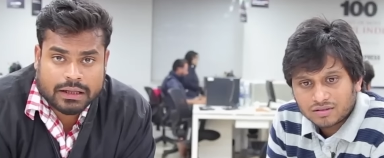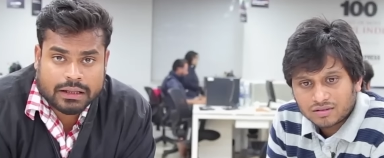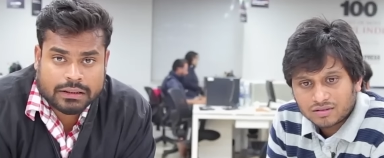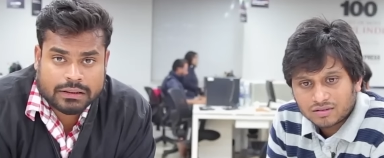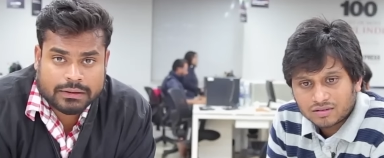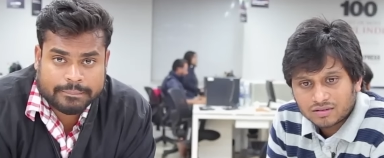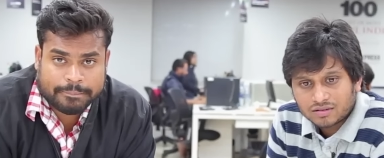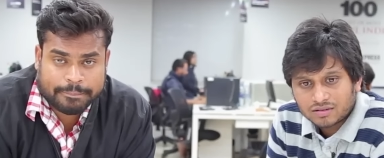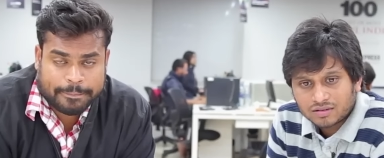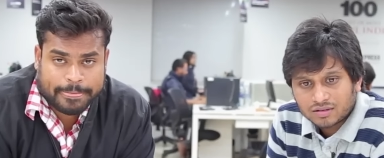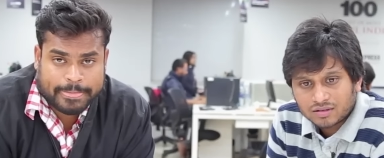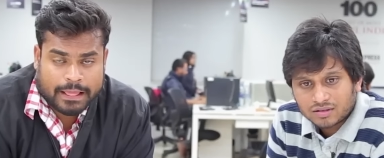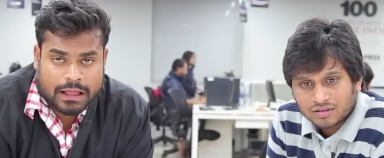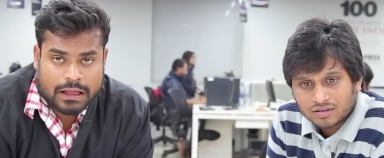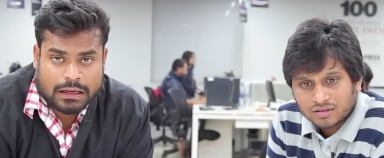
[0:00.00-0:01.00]
Speaker 1: case,
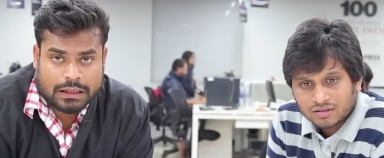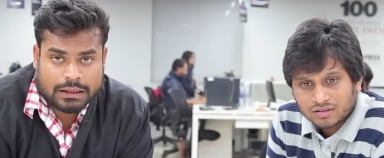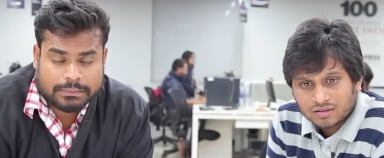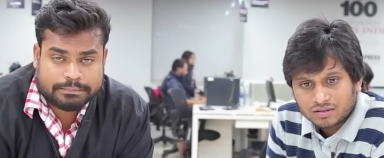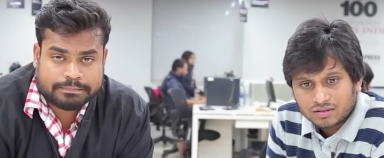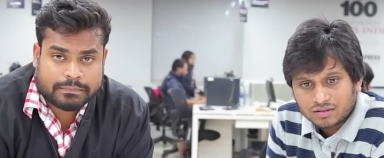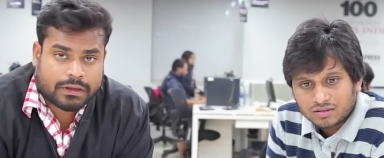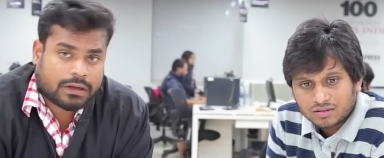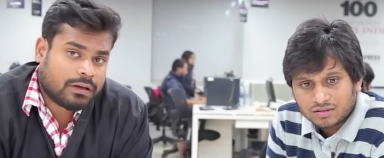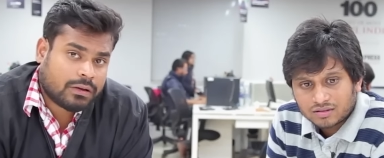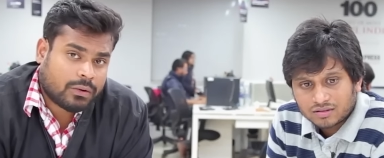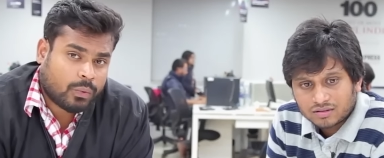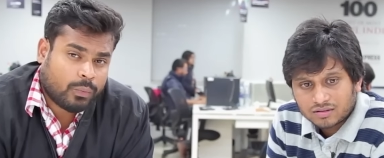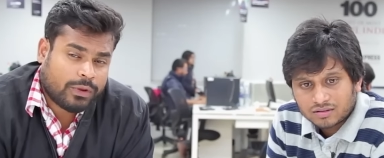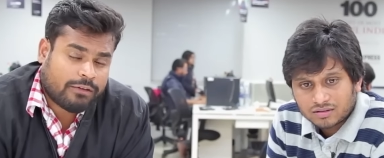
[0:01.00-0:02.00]
uh,
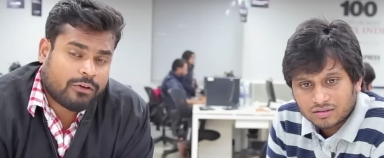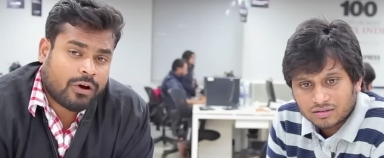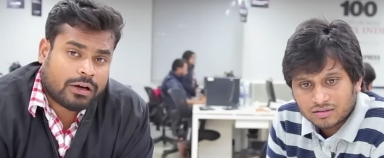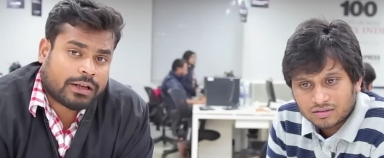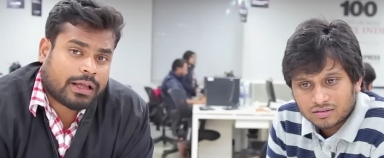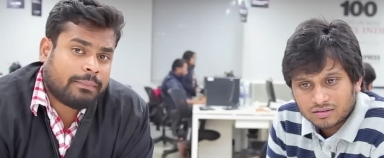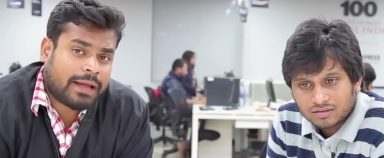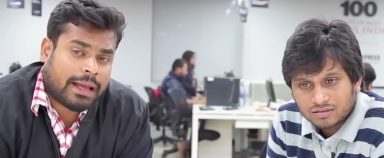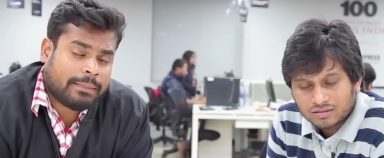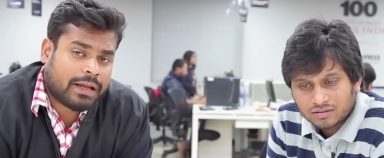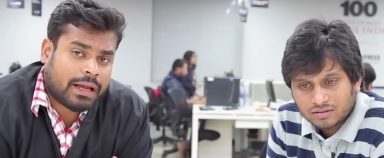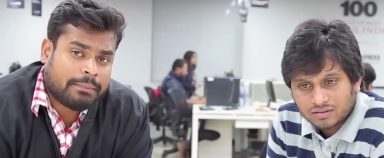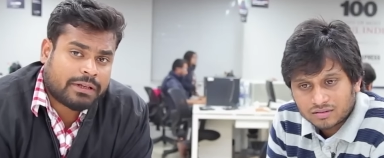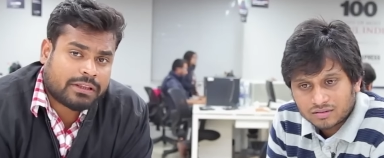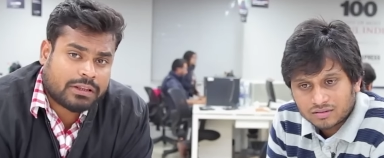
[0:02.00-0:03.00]
we have got
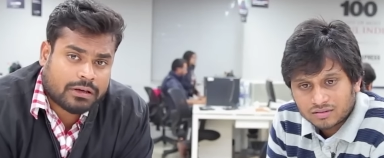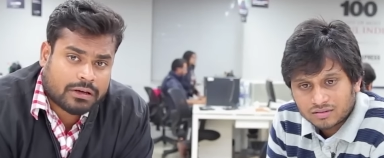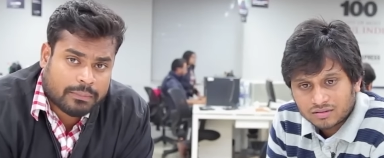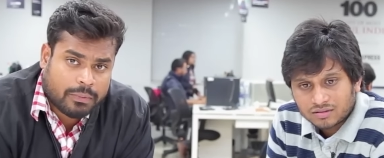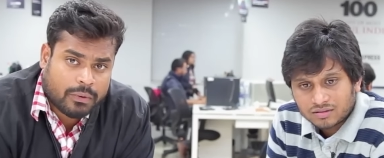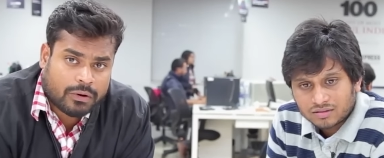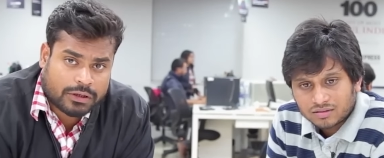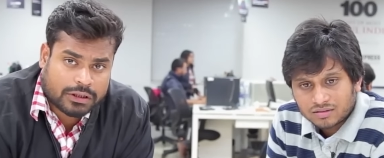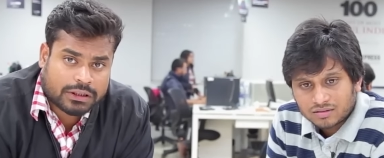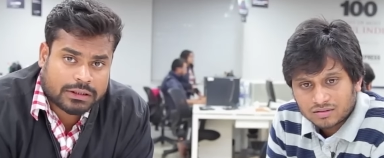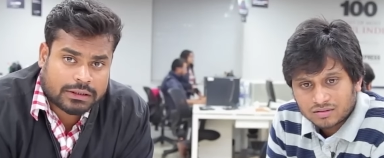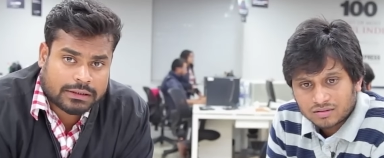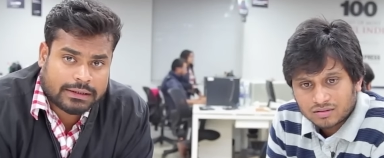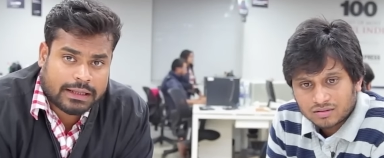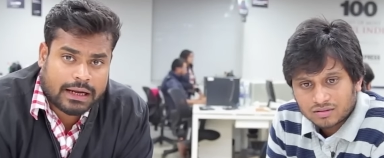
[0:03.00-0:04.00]
amidst the reports
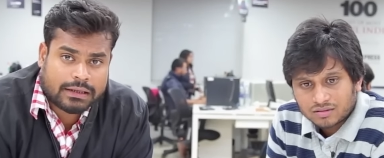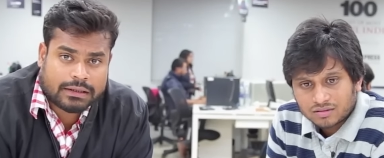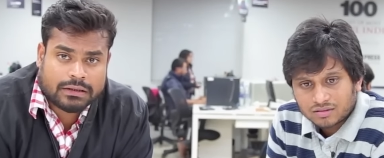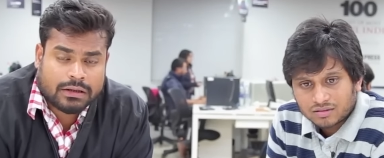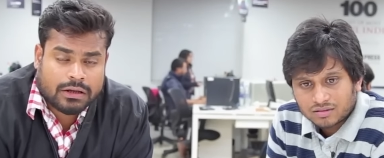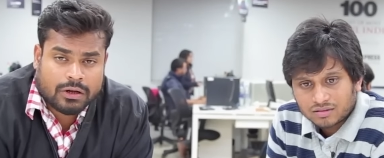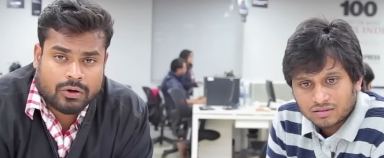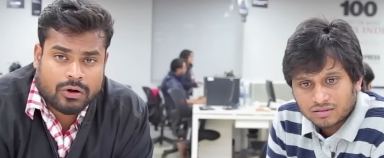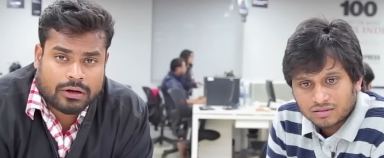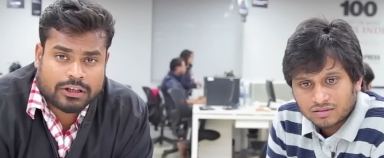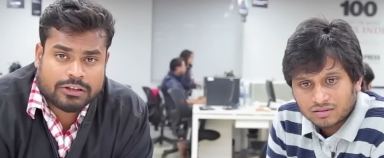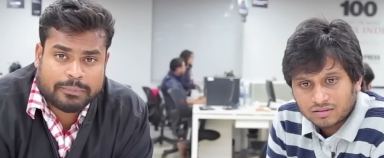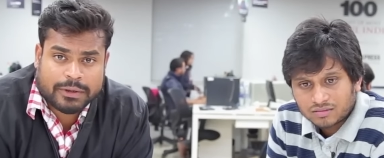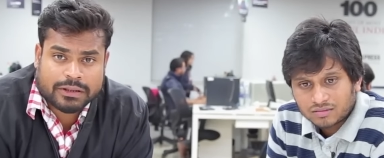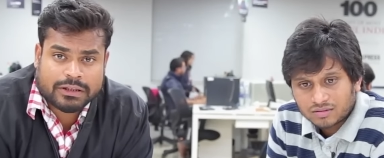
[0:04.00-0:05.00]
that
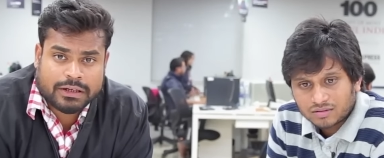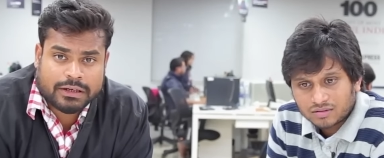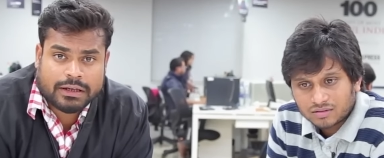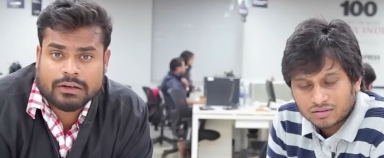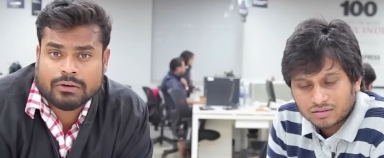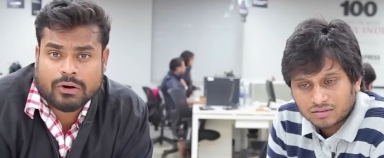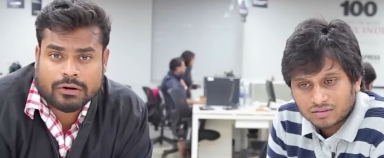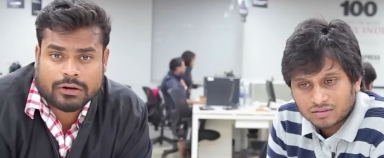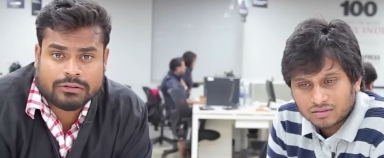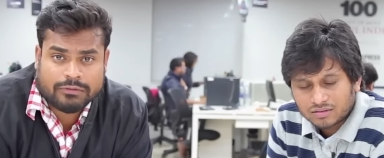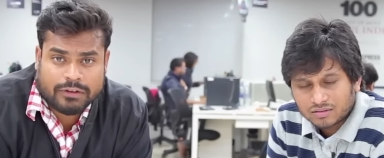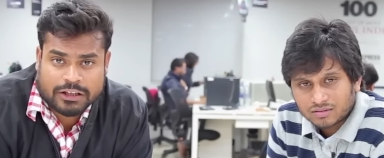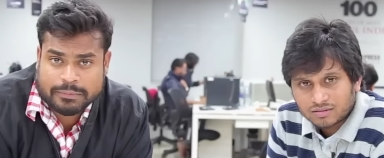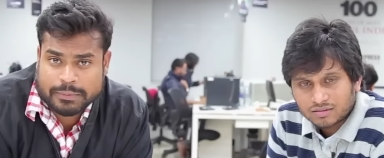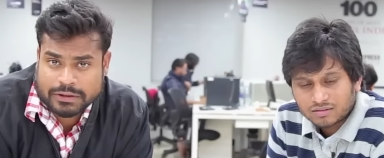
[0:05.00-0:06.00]
Congress President and Congress
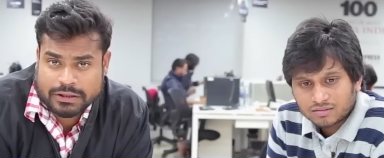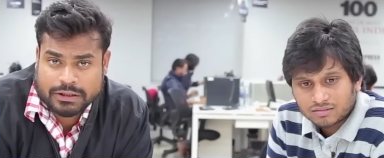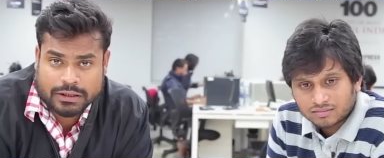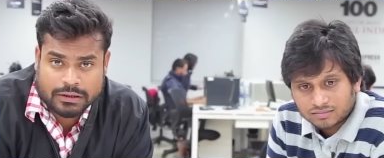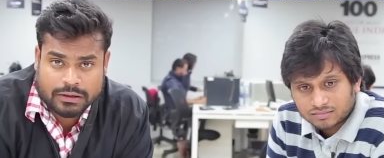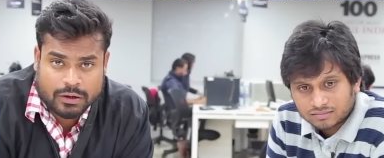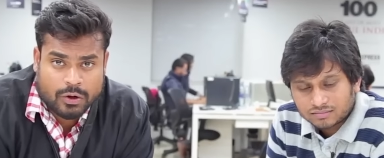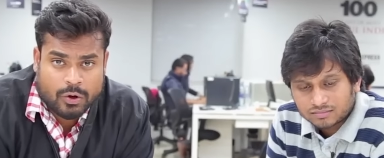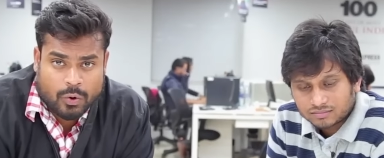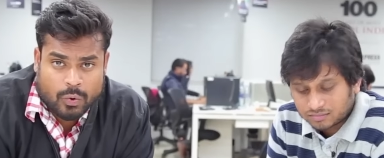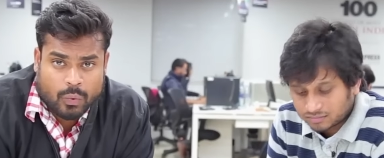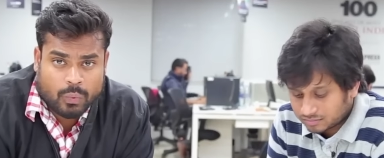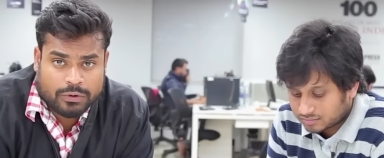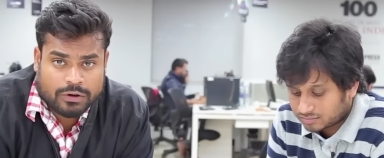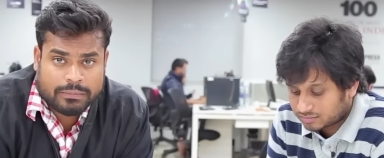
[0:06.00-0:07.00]
Vice President
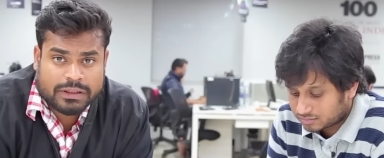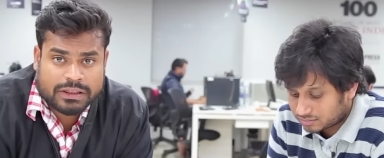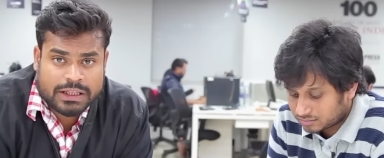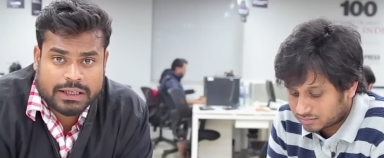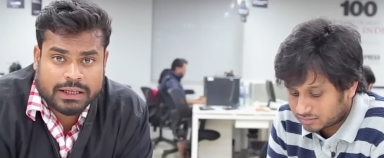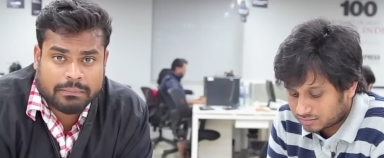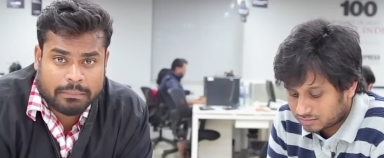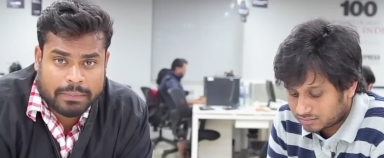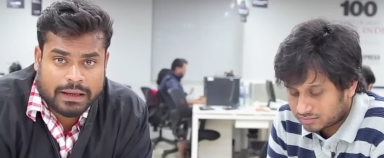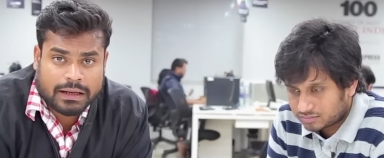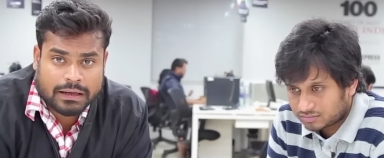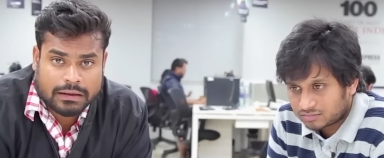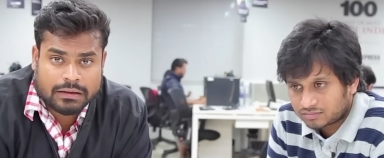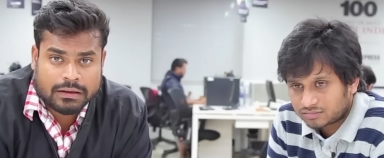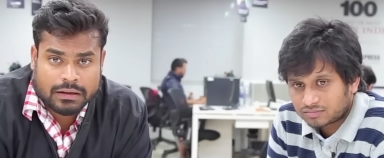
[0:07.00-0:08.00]
wouldn't be seeking
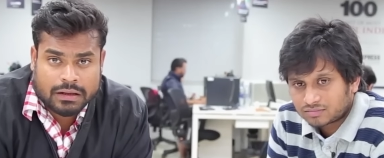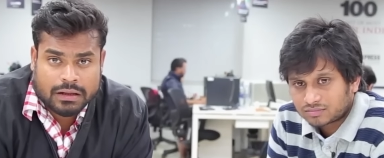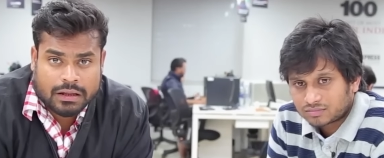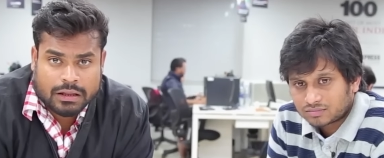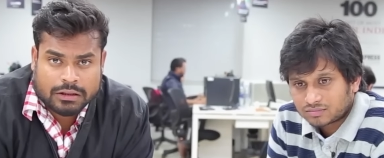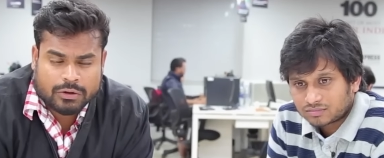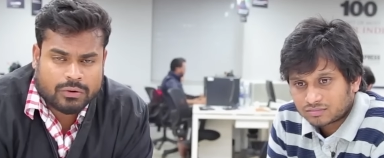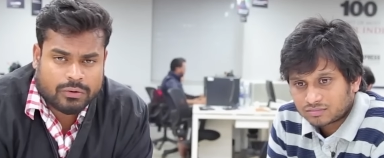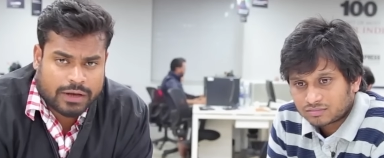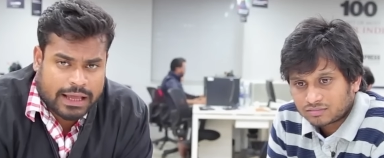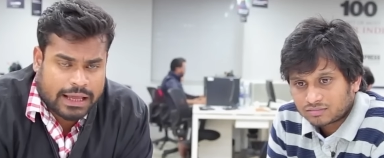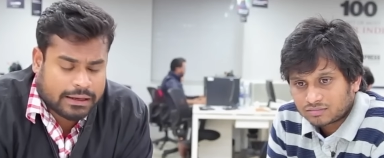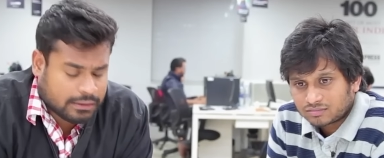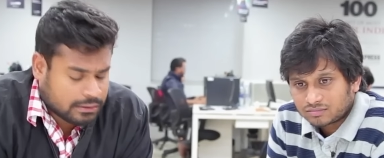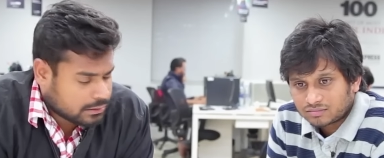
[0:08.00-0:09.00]
bail. So,
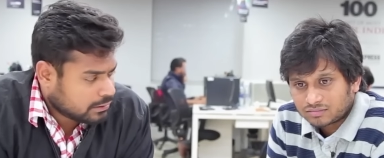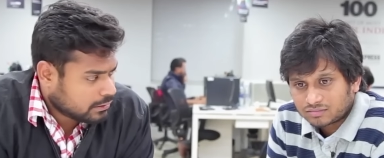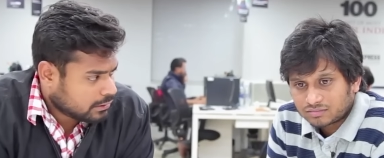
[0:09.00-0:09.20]
Conan,